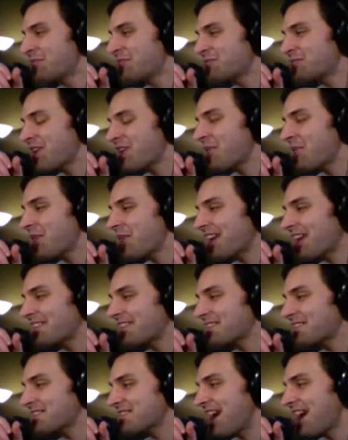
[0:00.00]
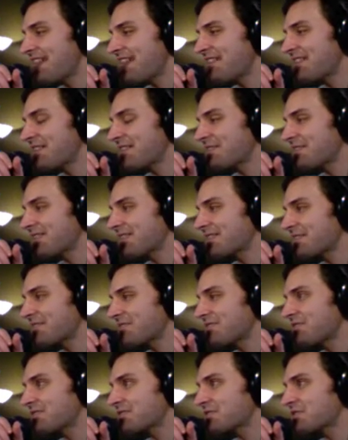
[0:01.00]
So I guess I thought
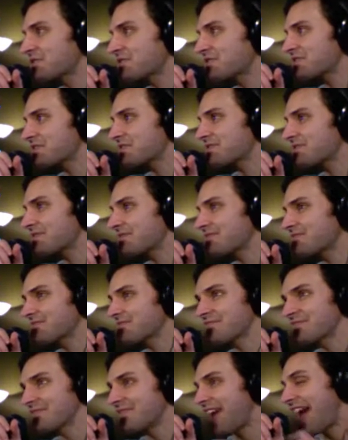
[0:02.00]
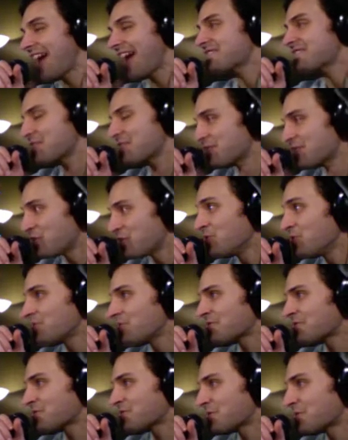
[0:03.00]
of just asking you
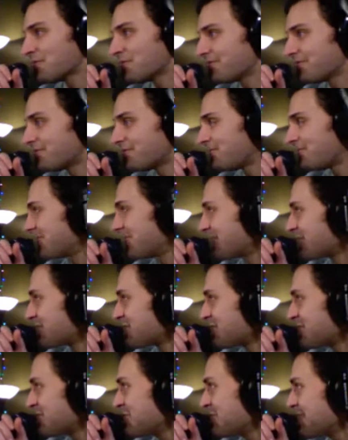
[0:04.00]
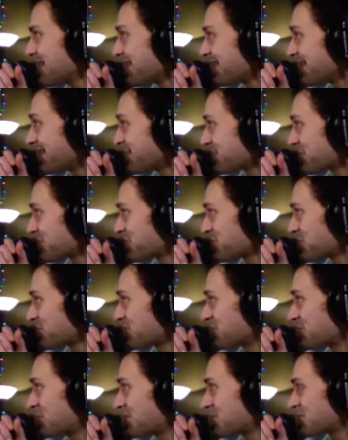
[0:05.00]
to sort of interview me, I guess, which
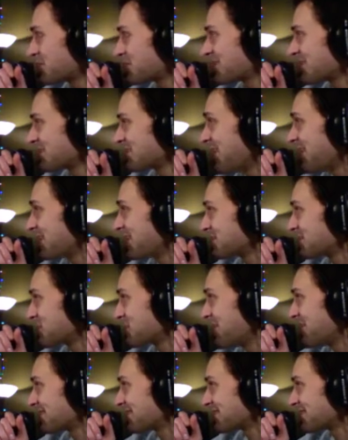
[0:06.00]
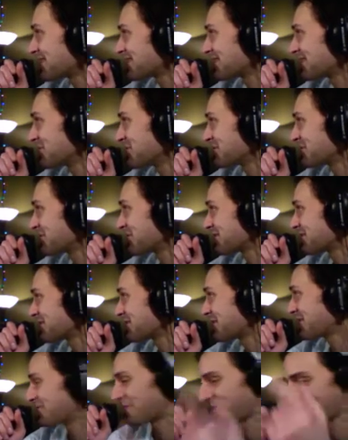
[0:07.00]
puts me in an odd spot because I know it's always
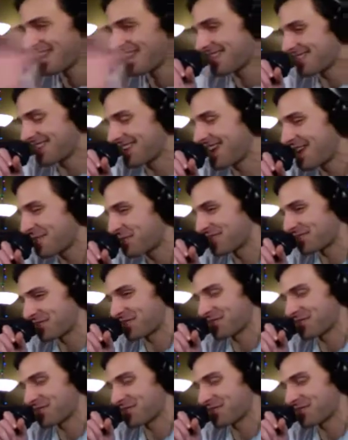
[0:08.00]
tough because I want to